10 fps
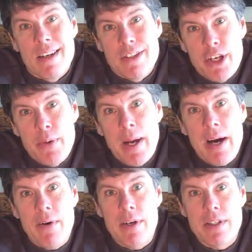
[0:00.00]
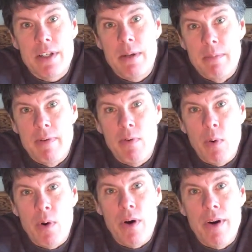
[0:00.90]
2 hours
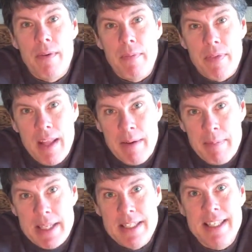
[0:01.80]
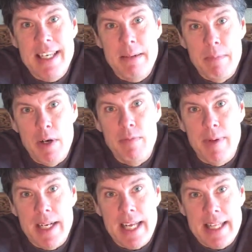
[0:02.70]
before I've been seeing
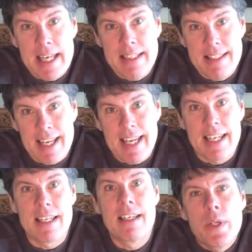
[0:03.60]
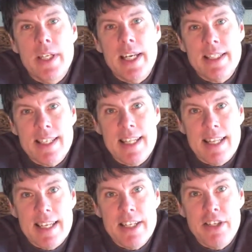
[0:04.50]
movement at that stand. When you get settled
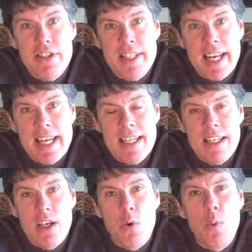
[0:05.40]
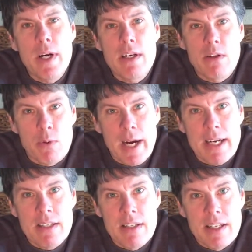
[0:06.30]
into your stand, wiggle
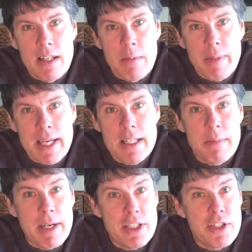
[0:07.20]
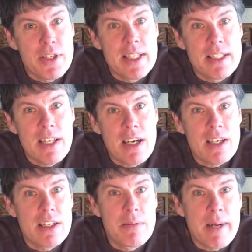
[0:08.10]
around a little bit to make sure it's not
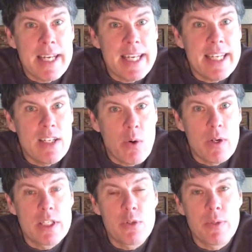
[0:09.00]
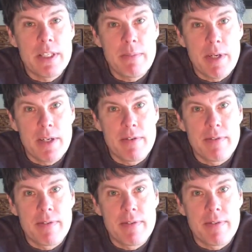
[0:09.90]
going to make any noise when you move.